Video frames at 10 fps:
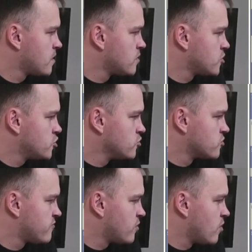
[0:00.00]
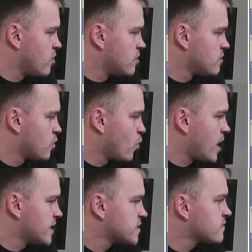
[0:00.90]
good for
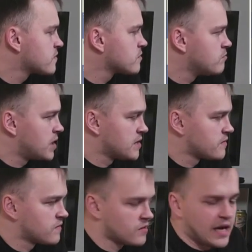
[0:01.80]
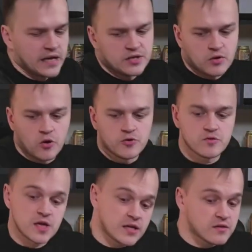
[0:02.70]
white, but I told you
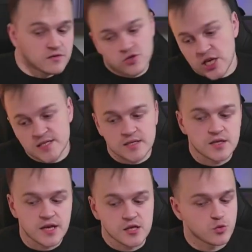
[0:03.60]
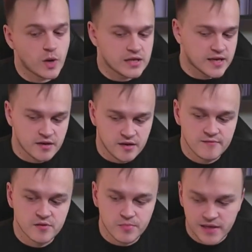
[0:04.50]
that just in case white can
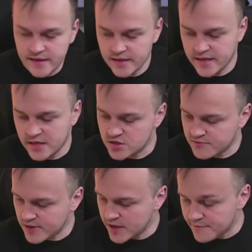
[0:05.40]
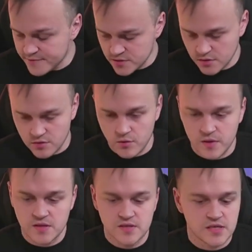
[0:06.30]
even play h5. So
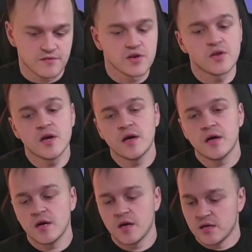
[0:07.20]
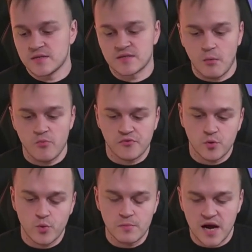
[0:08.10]
queen d7 is something
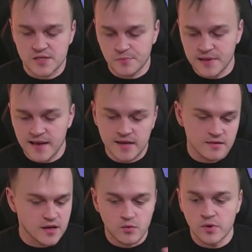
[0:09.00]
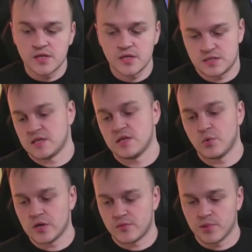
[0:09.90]
we must play, and then we see
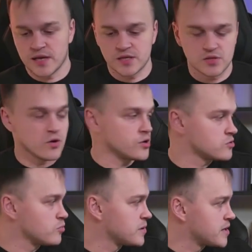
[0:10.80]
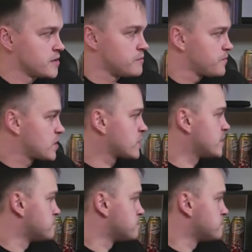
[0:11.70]
what black is going to play. Okay,